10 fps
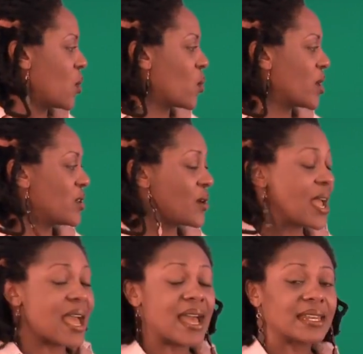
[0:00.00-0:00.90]
When you're
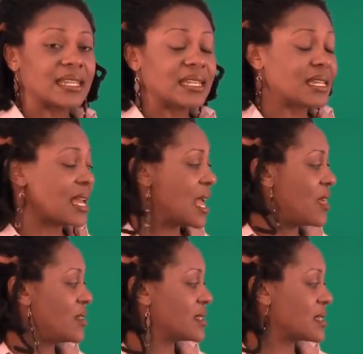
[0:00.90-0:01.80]
adding
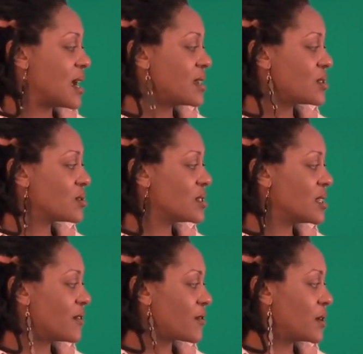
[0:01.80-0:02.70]
and the signs are
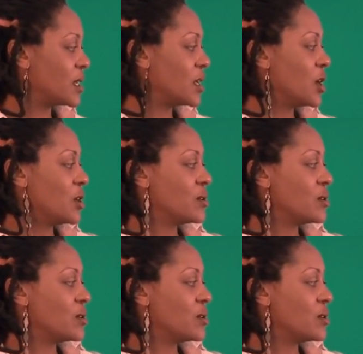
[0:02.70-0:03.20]
different,